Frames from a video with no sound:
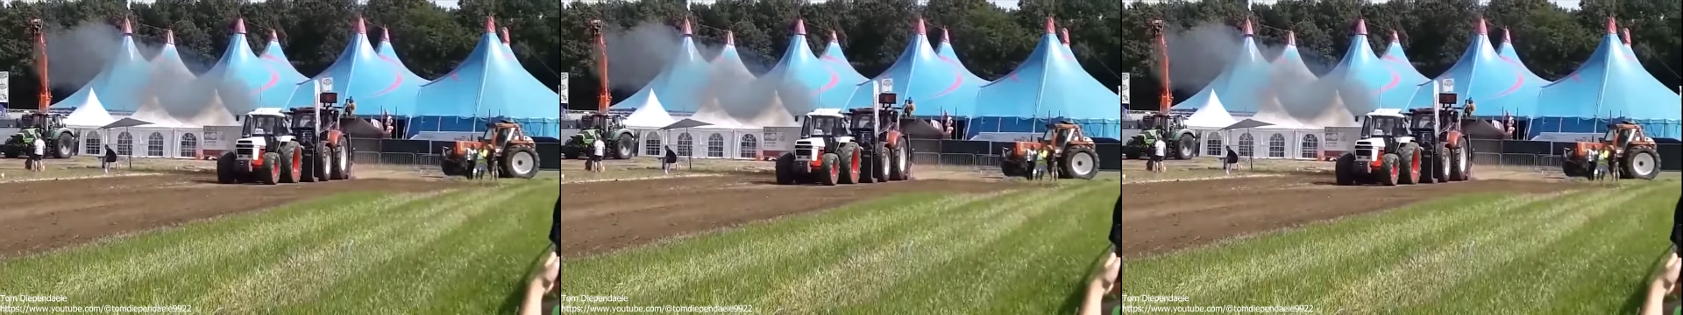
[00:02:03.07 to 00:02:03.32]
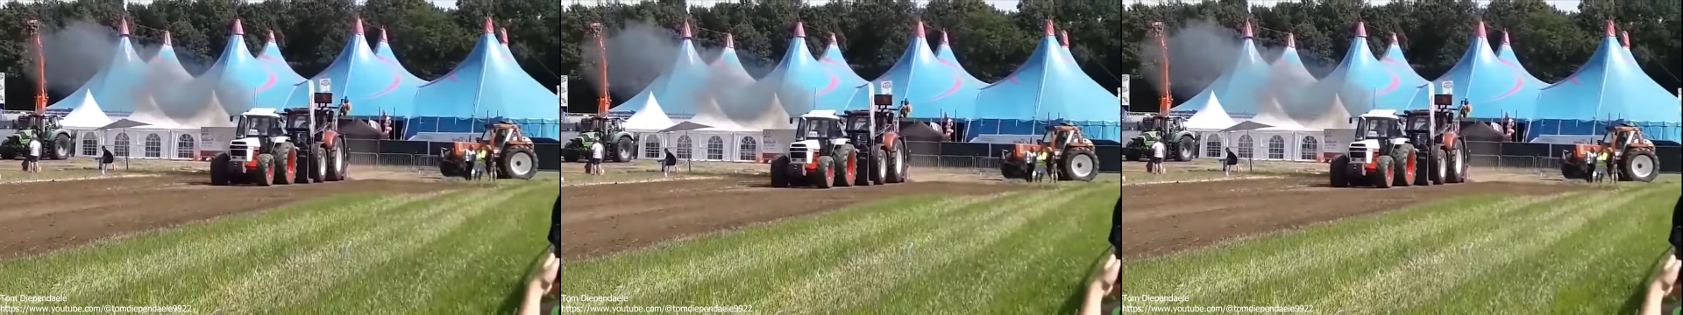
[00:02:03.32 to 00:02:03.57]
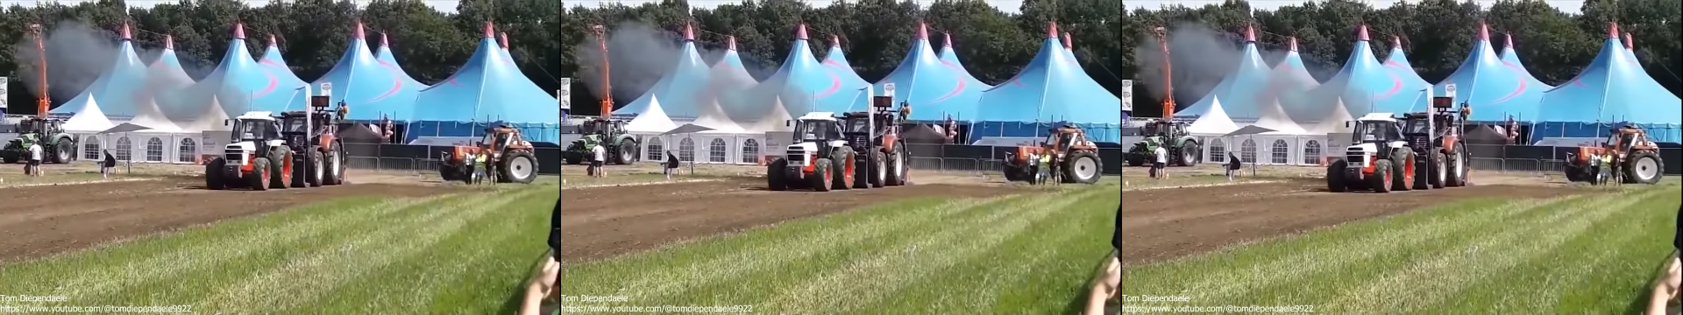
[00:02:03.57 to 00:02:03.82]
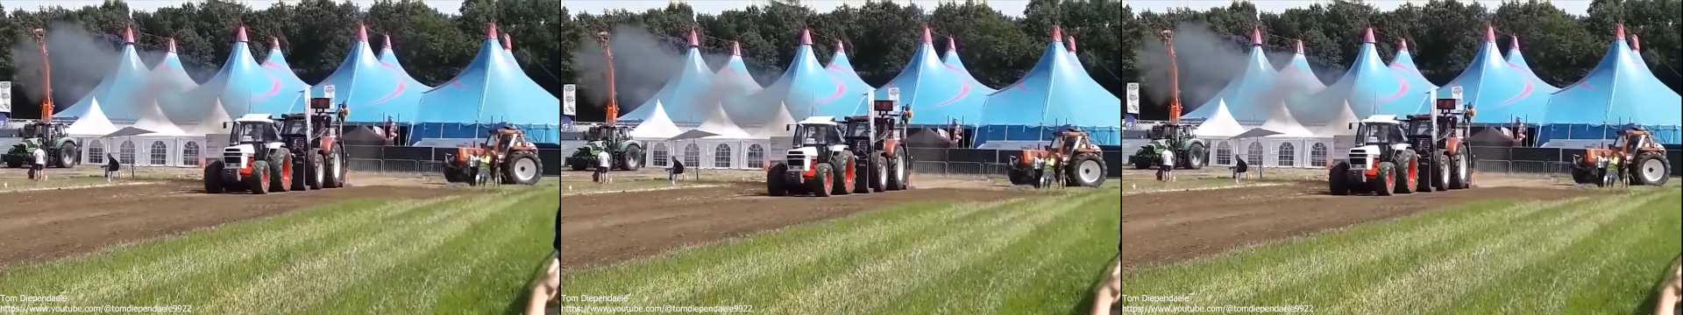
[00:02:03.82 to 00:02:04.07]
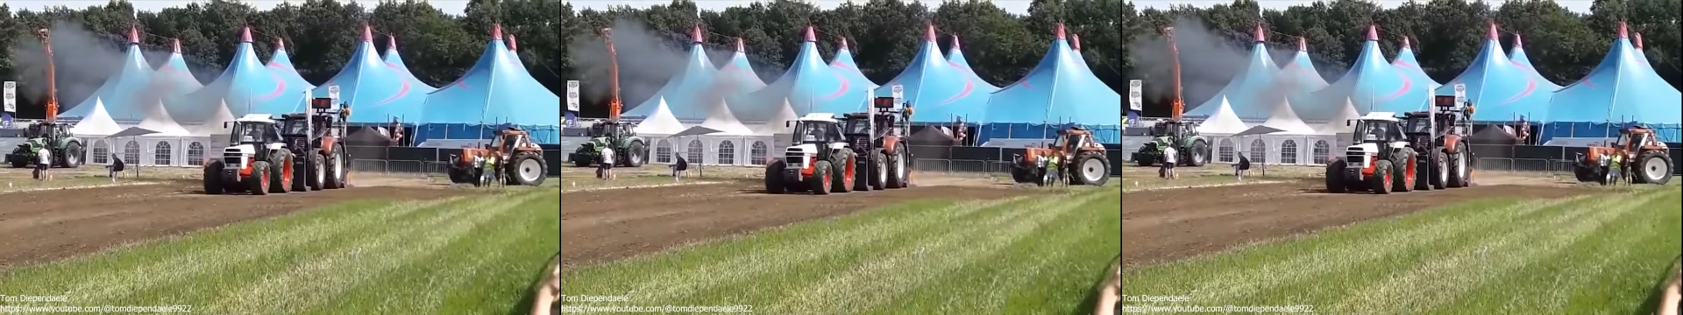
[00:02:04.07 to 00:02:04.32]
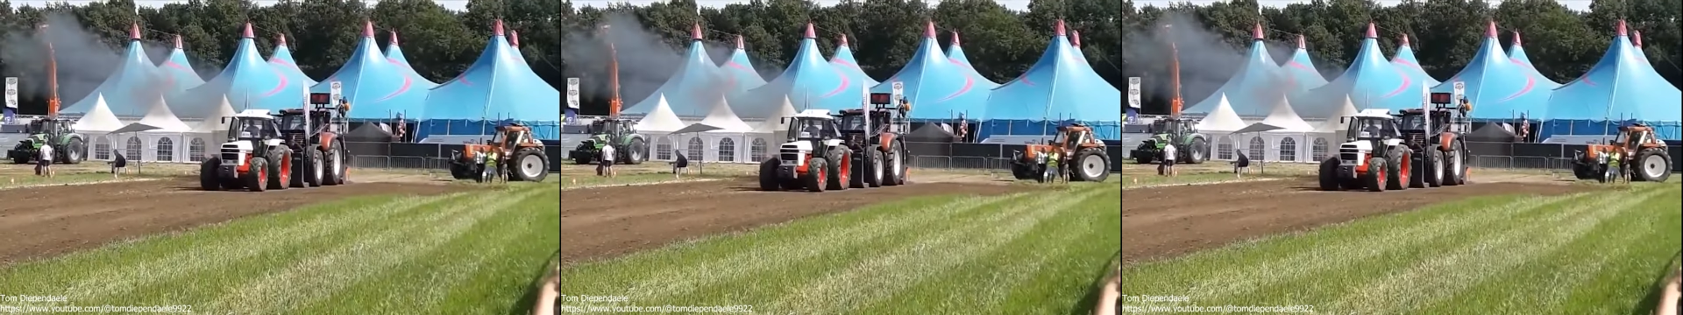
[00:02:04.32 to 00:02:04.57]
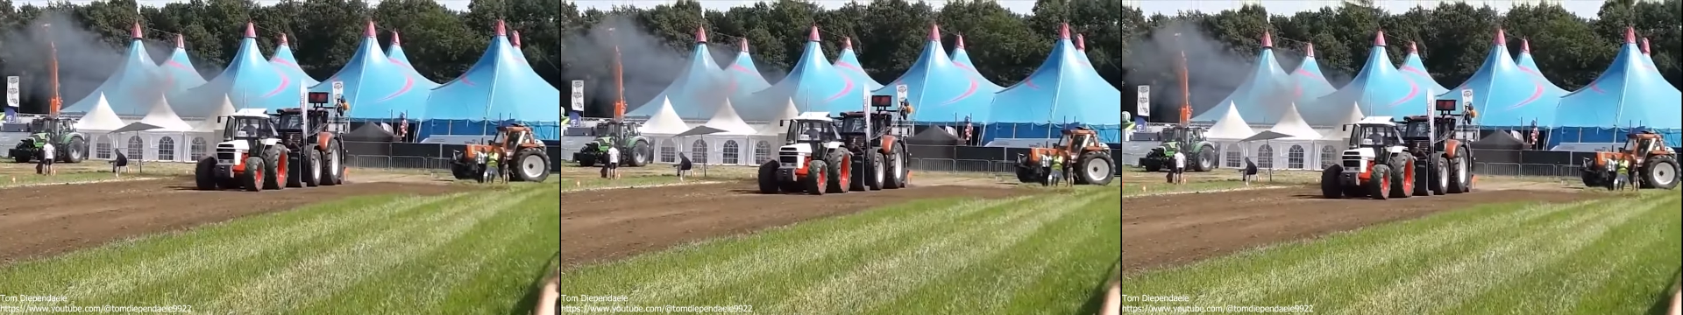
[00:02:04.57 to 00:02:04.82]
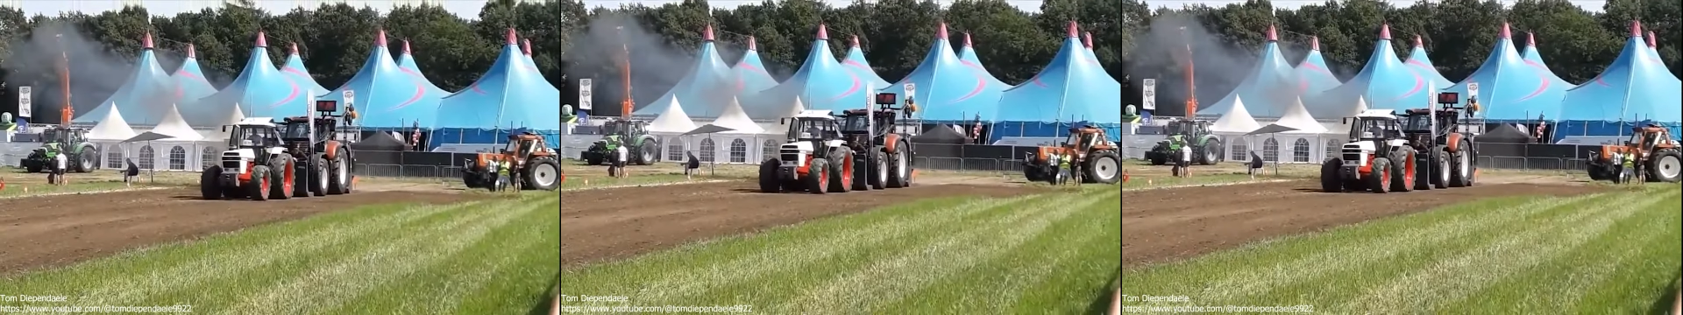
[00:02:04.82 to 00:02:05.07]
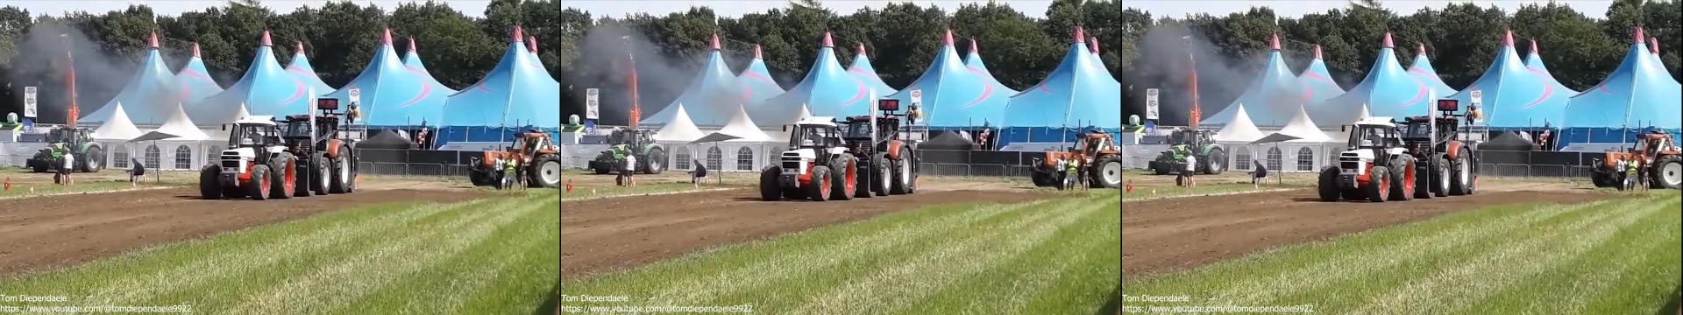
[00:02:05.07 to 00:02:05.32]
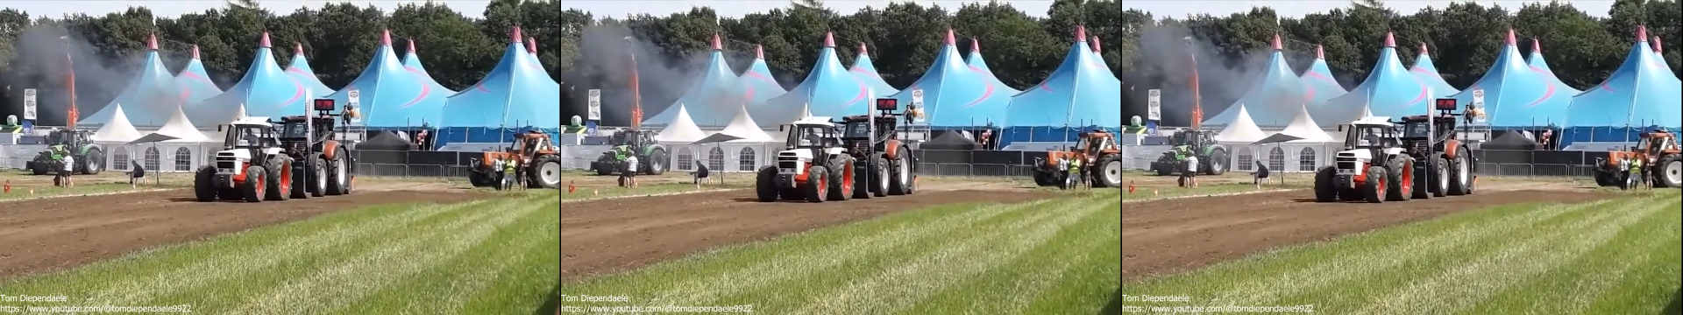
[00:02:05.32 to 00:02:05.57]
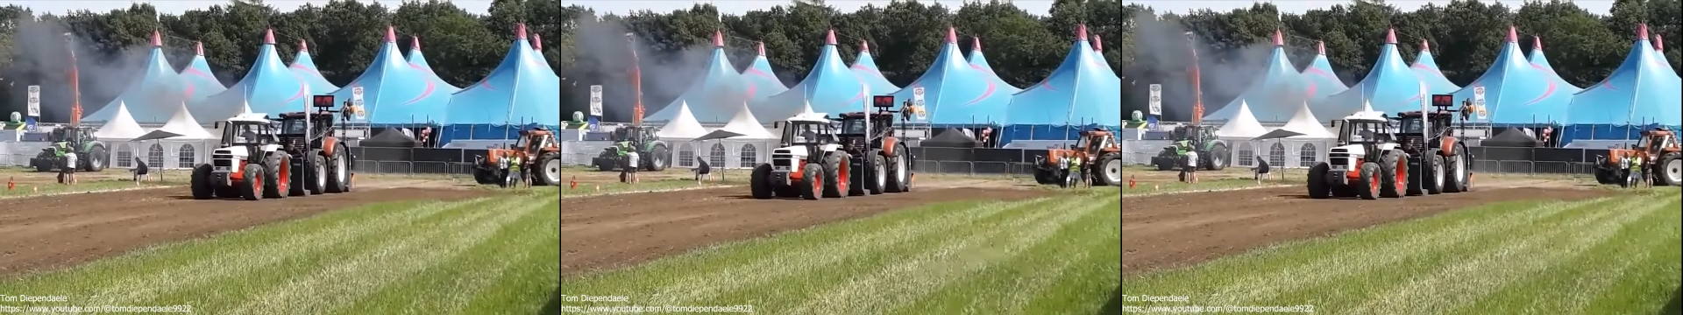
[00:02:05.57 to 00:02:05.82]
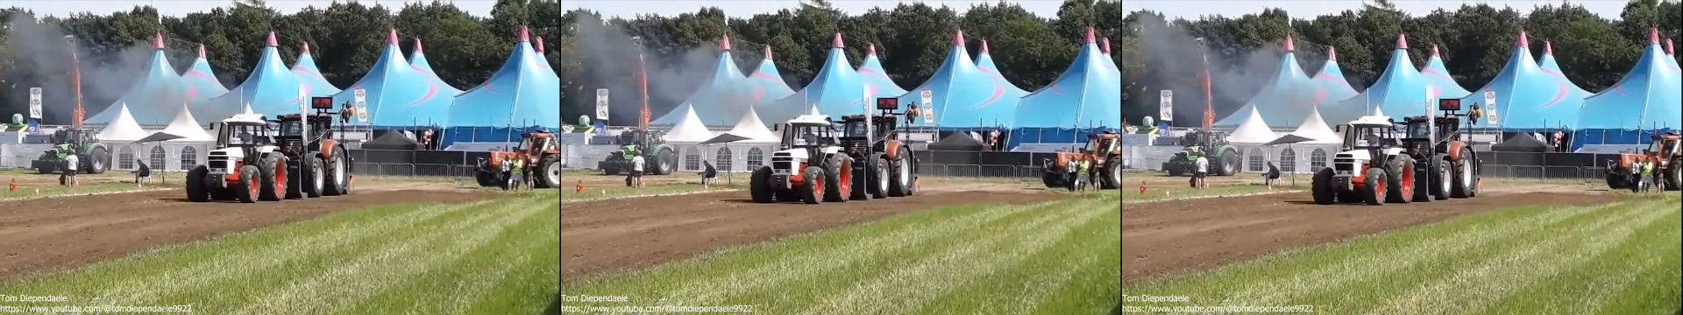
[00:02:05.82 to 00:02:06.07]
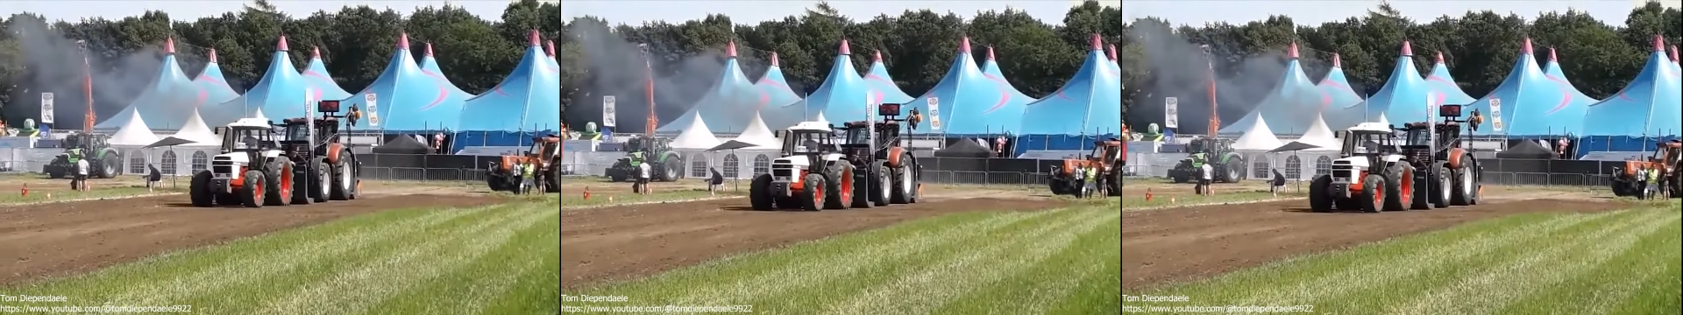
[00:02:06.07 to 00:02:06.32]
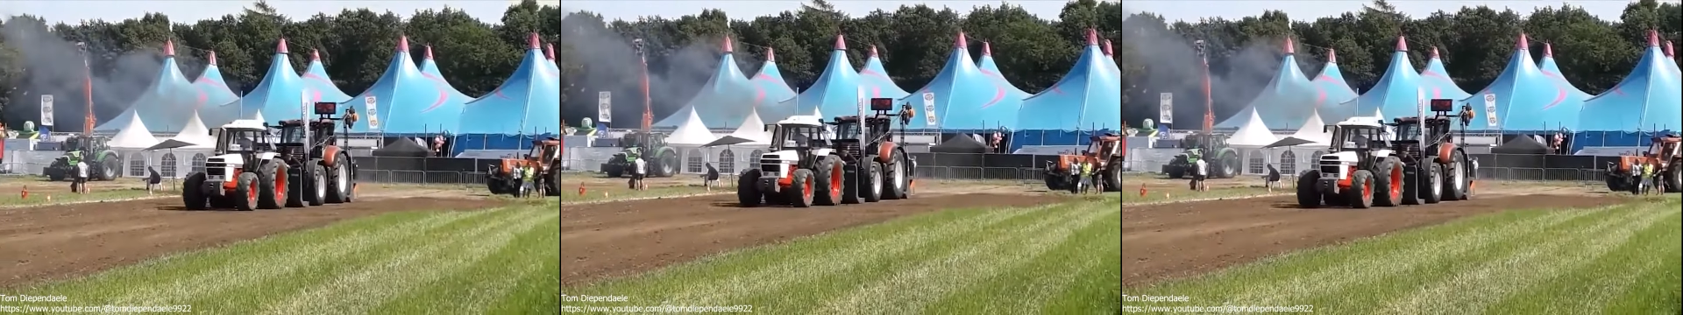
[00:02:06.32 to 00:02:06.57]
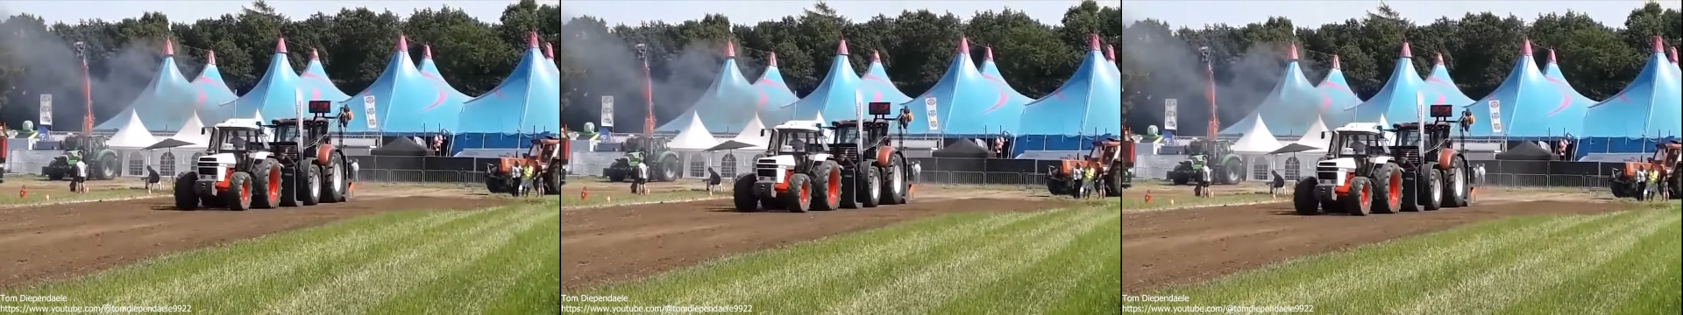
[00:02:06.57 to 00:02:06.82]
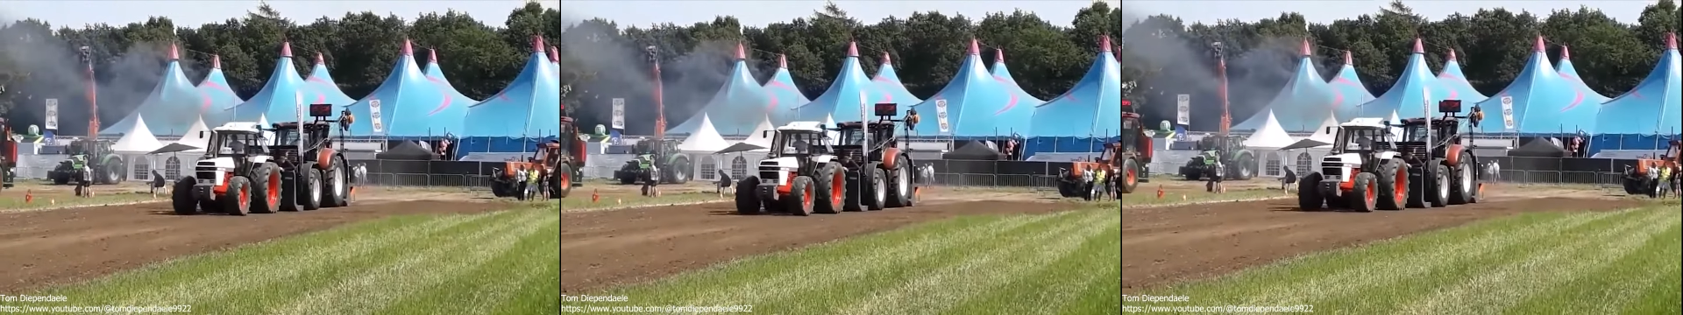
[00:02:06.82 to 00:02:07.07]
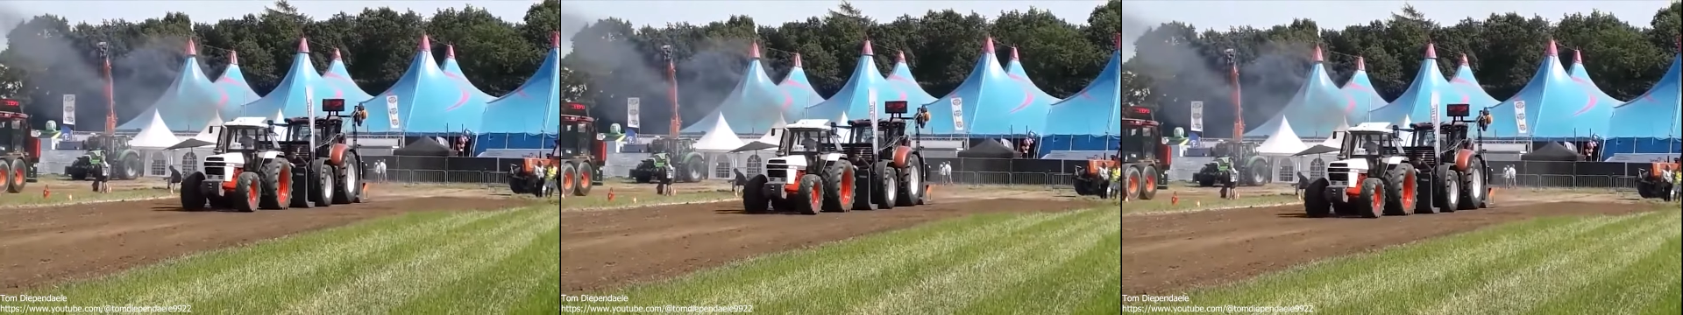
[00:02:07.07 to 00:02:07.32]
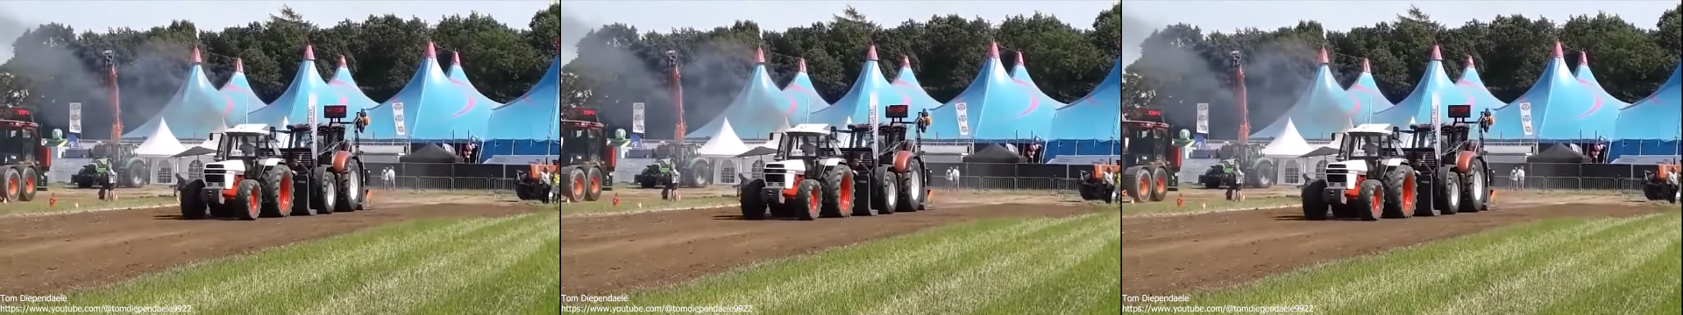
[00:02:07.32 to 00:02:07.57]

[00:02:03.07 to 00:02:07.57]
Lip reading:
(no speaker visible)